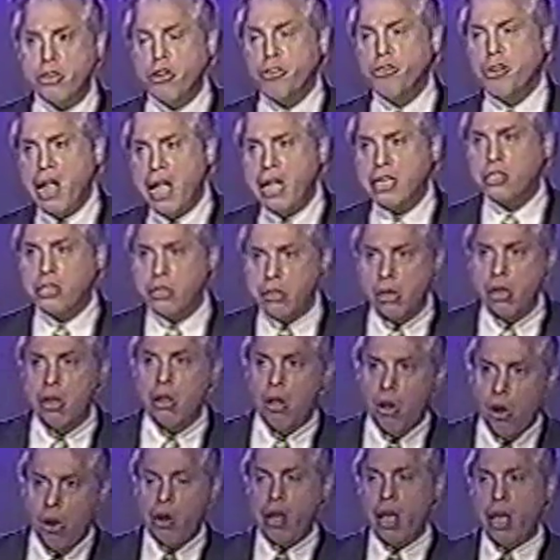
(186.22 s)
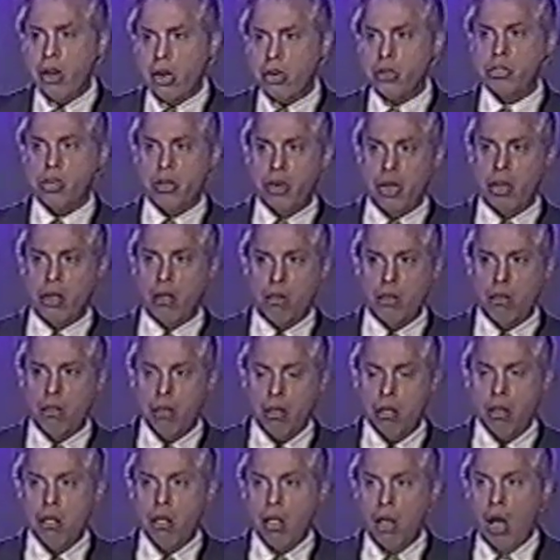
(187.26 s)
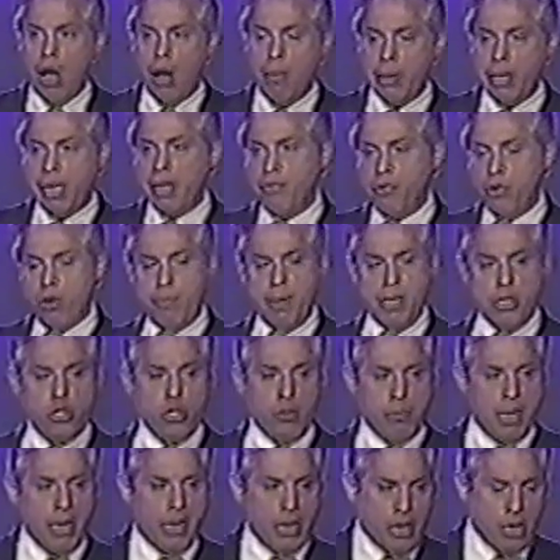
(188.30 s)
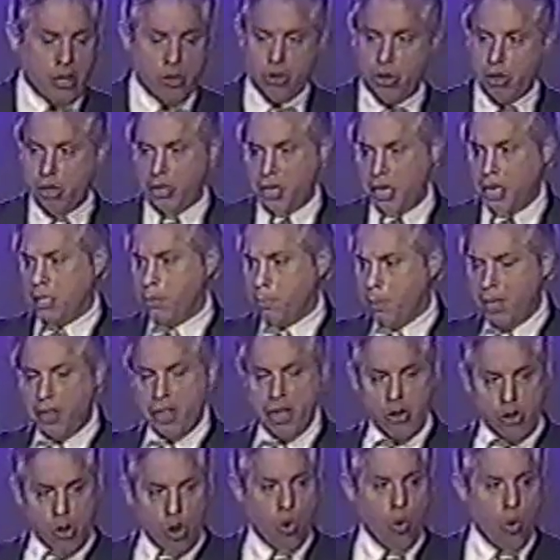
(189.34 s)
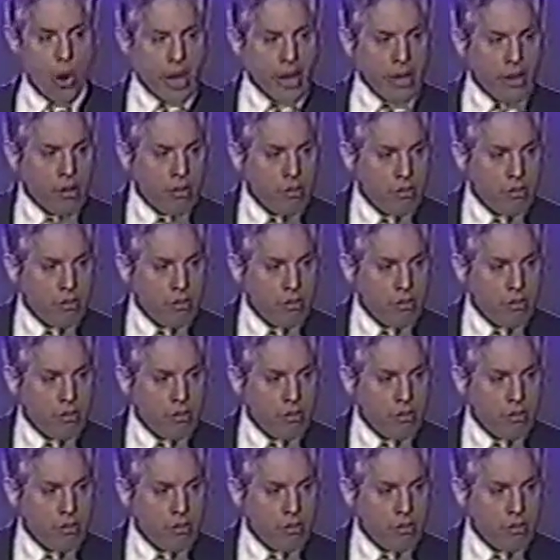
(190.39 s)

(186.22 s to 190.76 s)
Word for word: if you're dancing, okay, here's the deal. I'm going to give you a bunch of money and you're going to tease me, then go away.